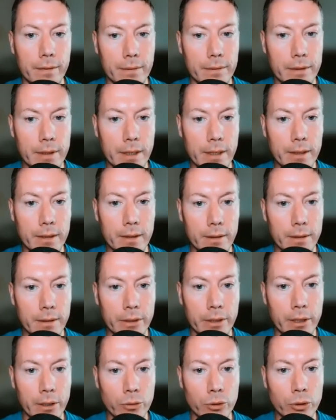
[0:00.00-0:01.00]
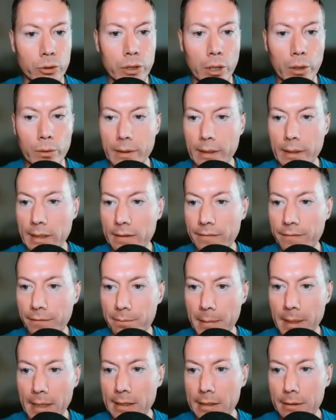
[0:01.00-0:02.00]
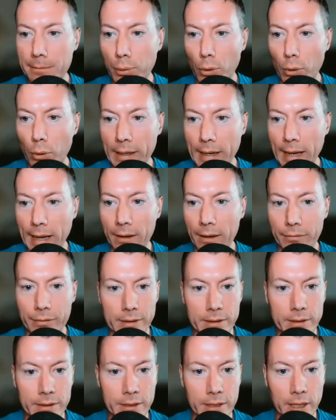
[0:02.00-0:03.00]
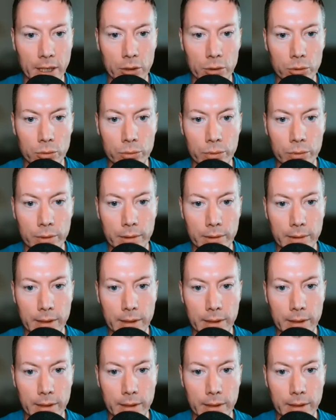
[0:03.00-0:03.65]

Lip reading: Yeah. You know, you don't need me to point out this zone.